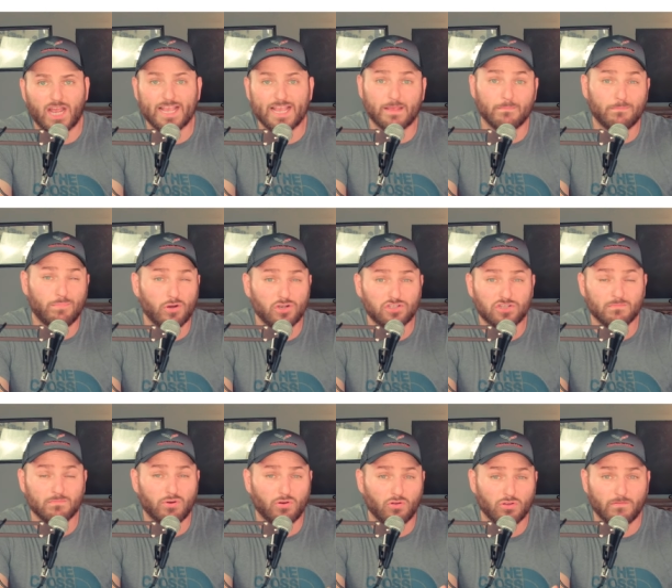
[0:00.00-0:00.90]
I can push
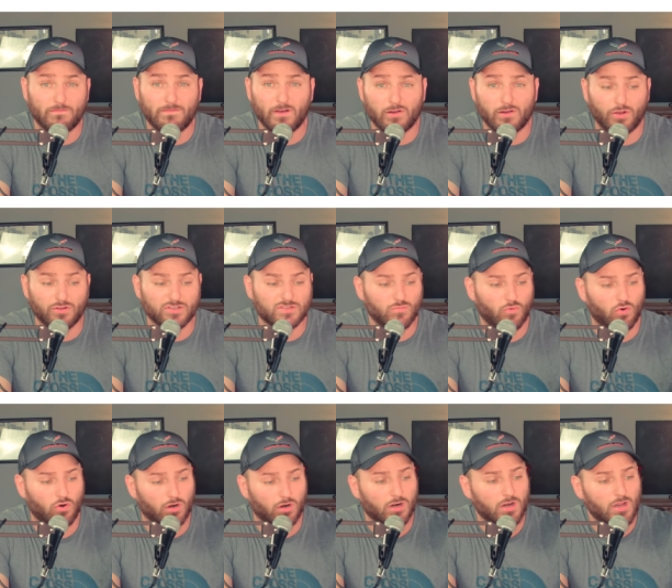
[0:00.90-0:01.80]
and pull the photos
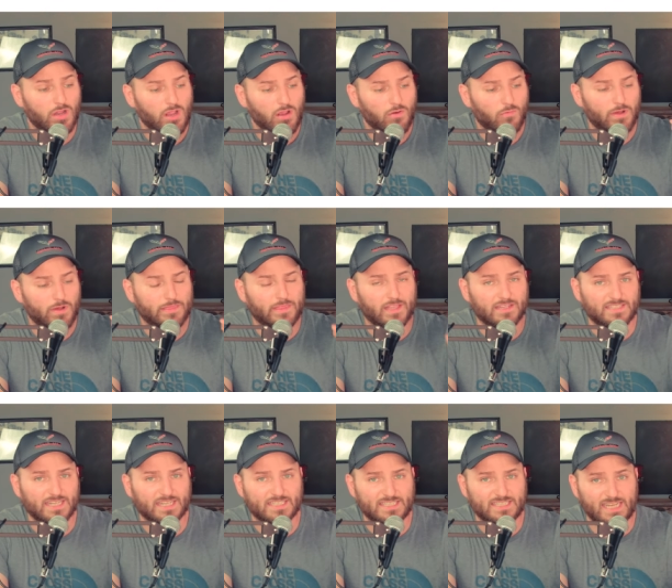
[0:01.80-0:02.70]
more with the
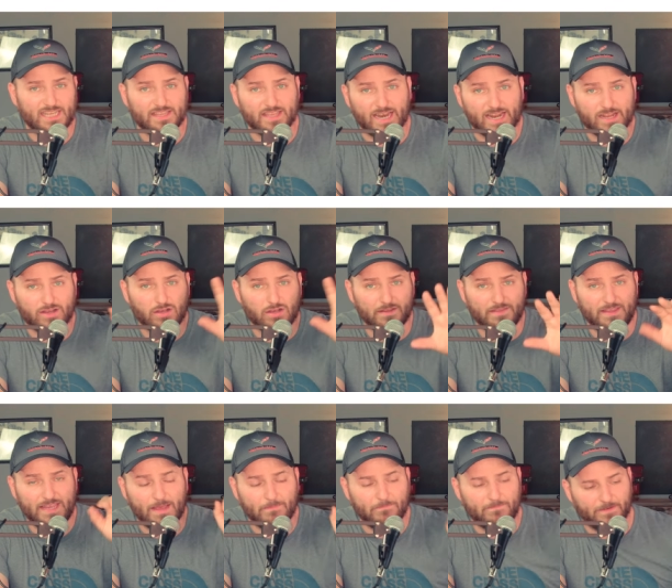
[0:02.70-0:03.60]
6D than I could
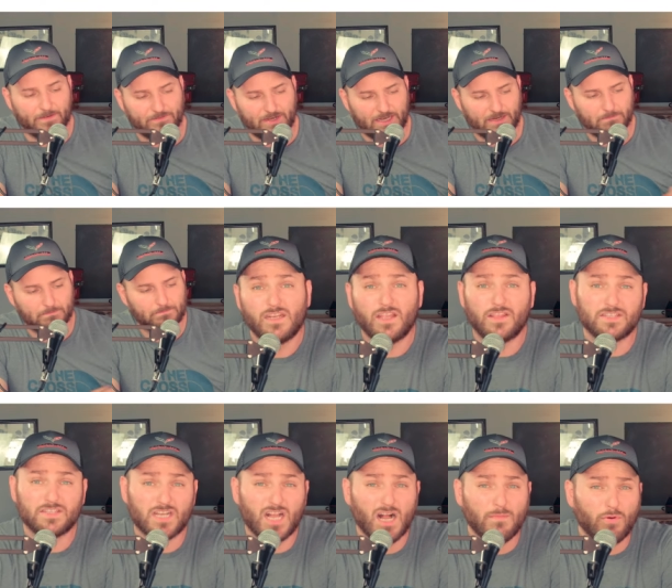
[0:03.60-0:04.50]
the M50. Now,
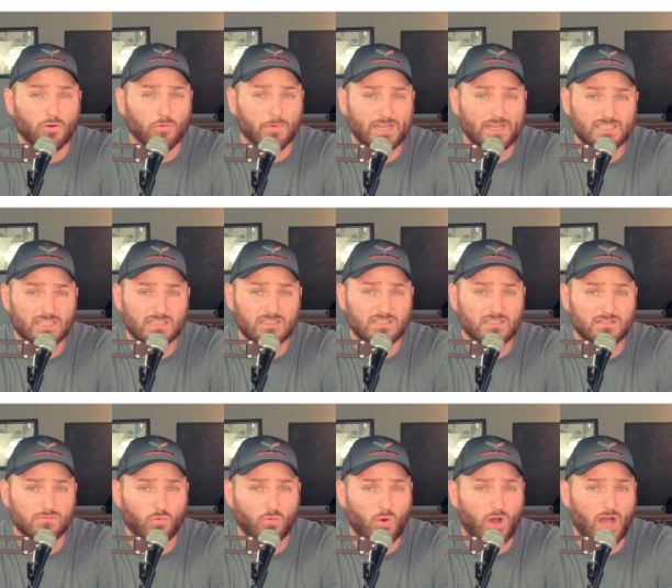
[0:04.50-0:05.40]
there's a couple
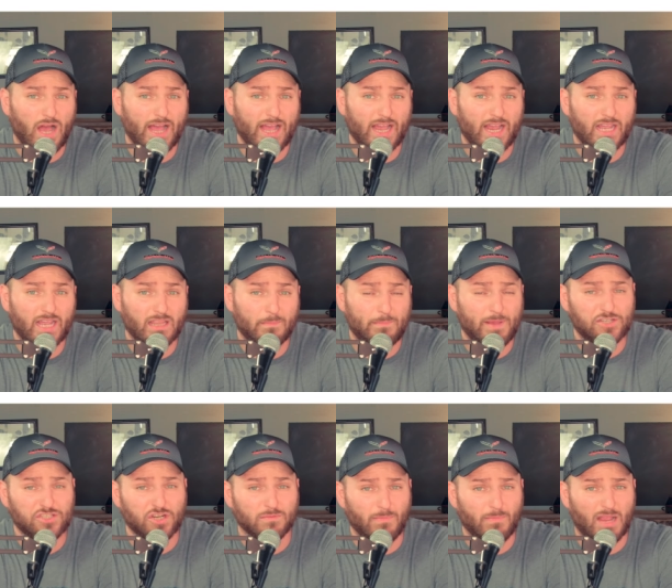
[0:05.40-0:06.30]
reasons why the
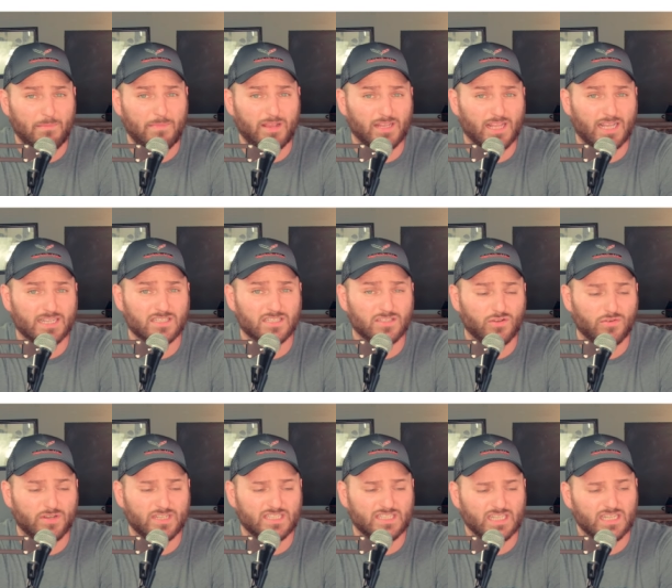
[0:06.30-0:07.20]
picture might be less
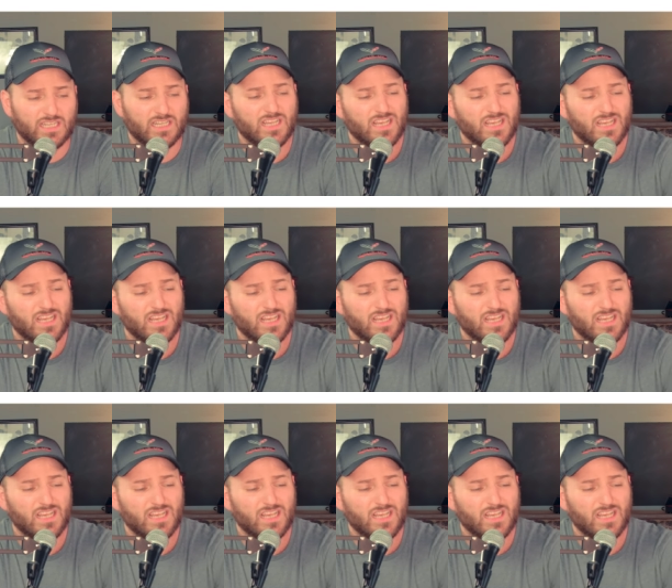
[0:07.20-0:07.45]
noisy.